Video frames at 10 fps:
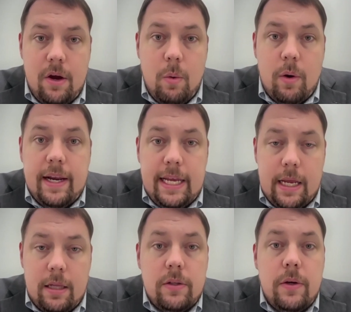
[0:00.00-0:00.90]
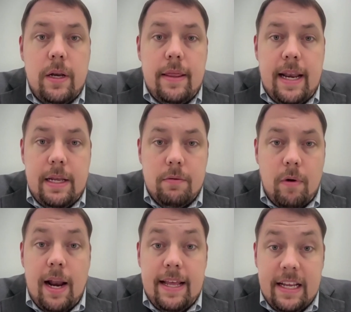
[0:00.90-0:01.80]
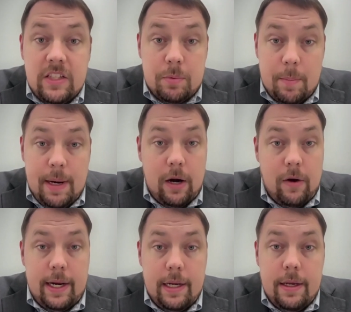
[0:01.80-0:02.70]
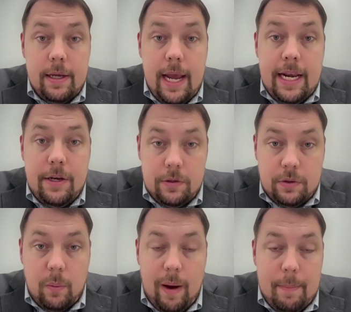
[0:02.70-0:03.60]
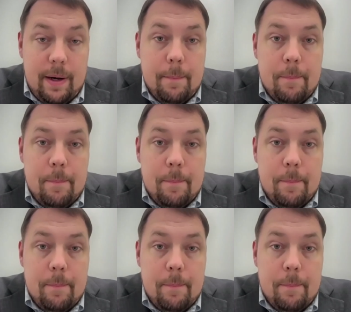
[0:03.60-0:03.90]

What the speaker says: where he concluded that Iran is preparing a nuclear weapon.